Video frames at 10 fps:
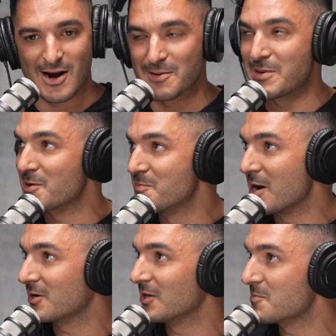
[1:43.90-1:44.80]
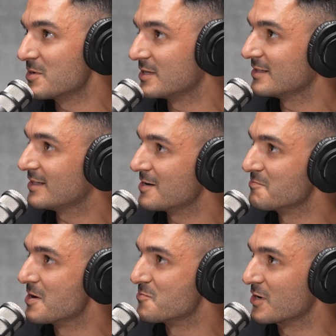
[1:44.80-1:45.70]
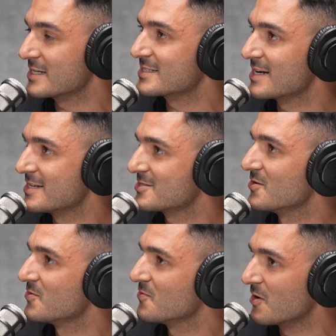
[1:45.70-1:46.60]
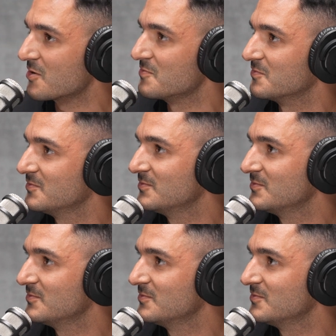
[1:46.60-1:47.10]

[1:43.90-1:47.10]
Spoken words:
all right, I better buckle up and bring it today. So welcome.